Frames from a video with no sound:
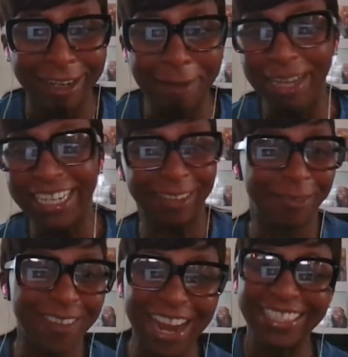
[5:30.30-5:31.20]
making
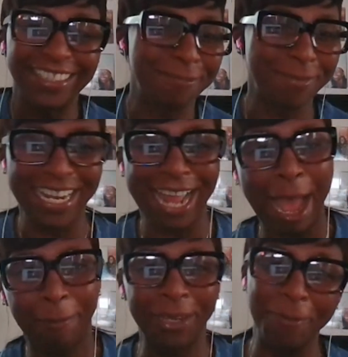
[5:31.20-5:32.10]
friends and being
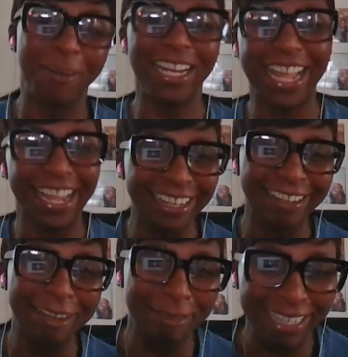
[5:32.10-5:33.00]
happy and winning.
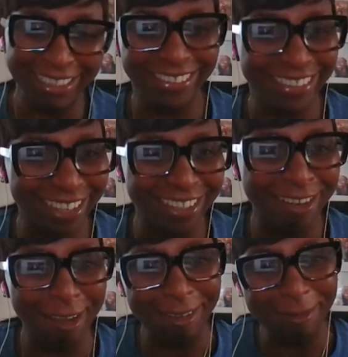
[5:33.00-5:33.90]
Little did I
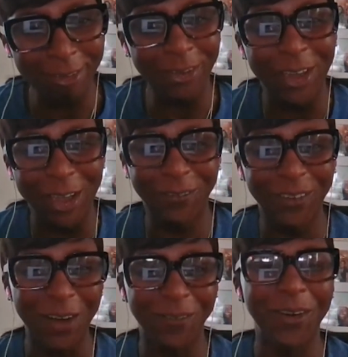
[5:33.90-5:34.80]
know it was
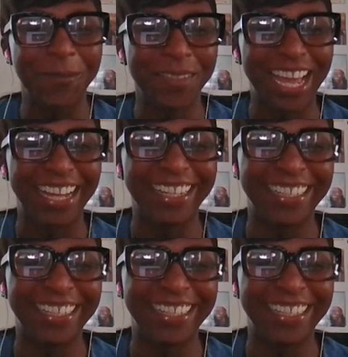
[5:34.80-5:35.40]
far from that.